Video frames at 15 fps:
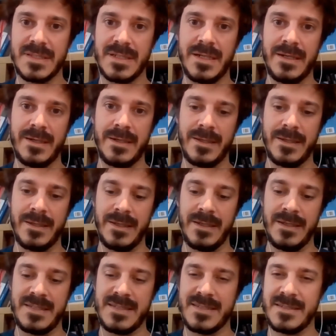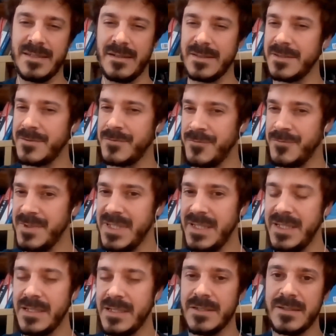I started
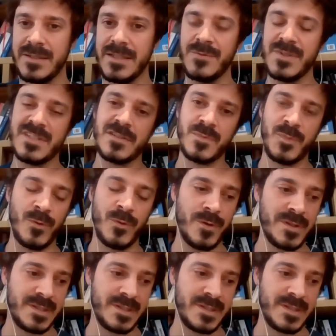really early with sport,